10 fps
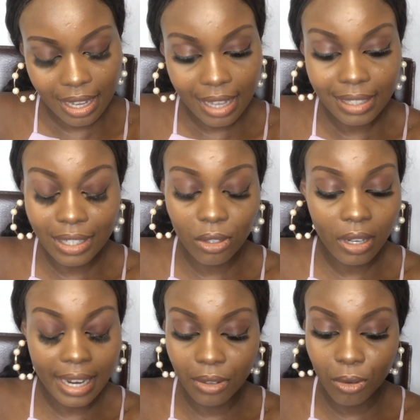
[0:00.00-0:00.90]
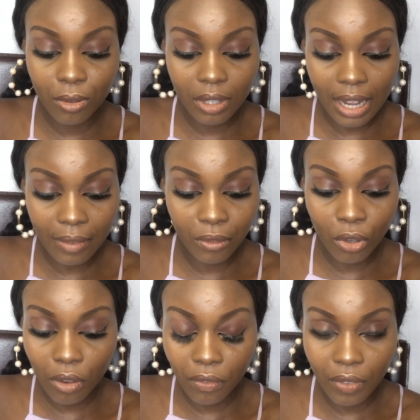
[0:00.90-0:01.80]
There's okay, I don't I've
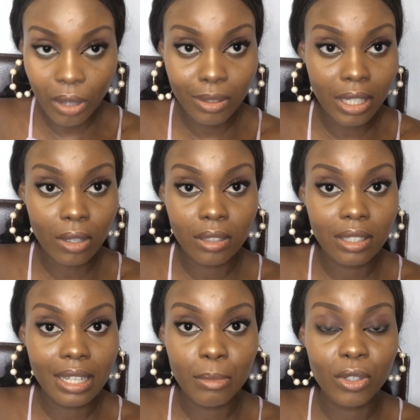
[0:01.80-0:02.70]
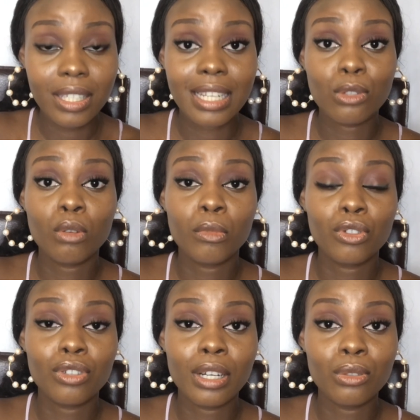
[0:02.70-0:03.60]
not found out. Let me not say there's not much
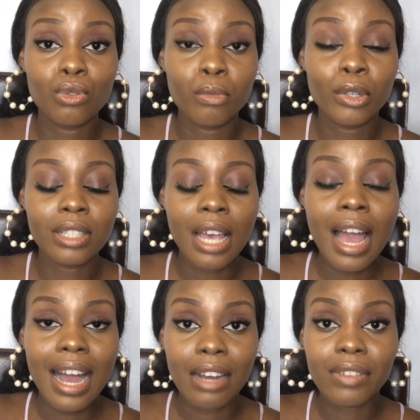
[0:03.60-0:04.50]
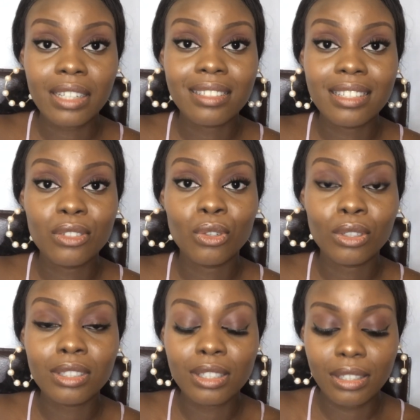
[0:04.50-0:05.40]
you can do, but I've actually not
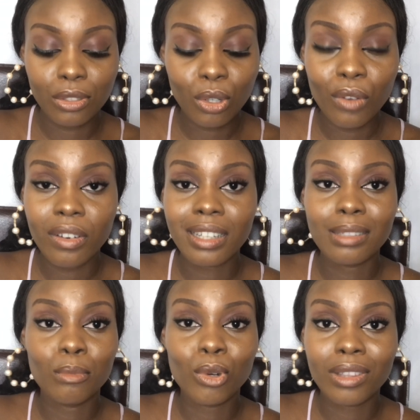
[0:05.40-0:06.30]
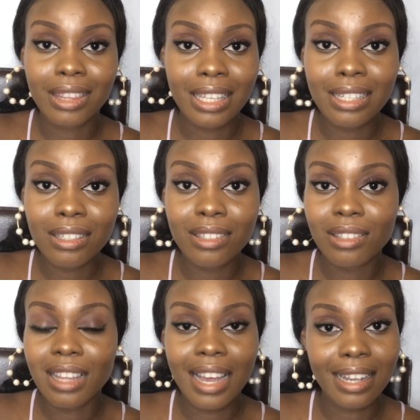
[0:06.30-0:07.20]
discovered more things
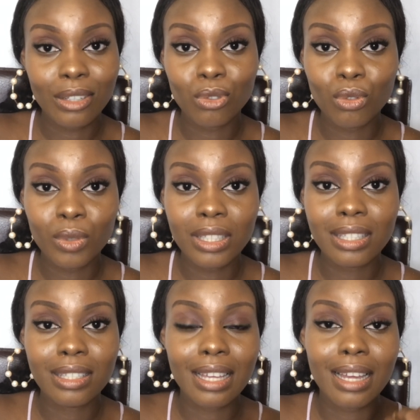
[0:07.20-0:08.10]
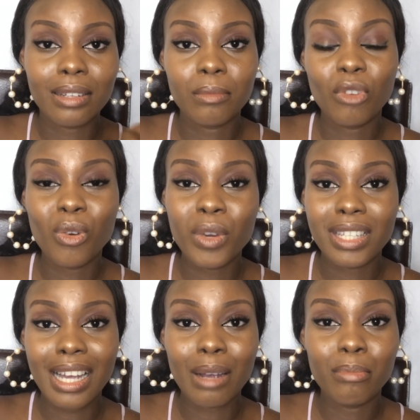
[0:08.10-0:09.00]
I can do with more ways
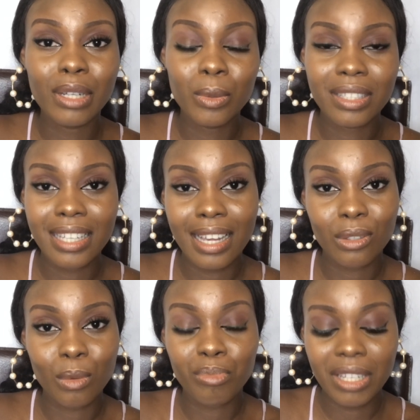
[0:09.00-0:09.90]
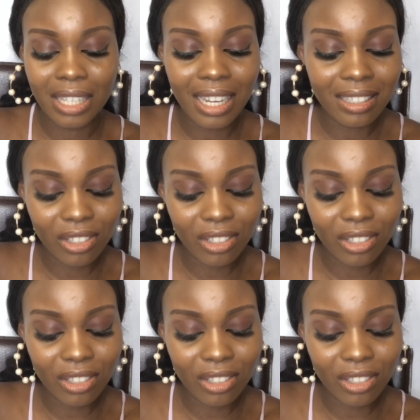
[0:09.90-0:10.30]
I can play with text on PicsArt.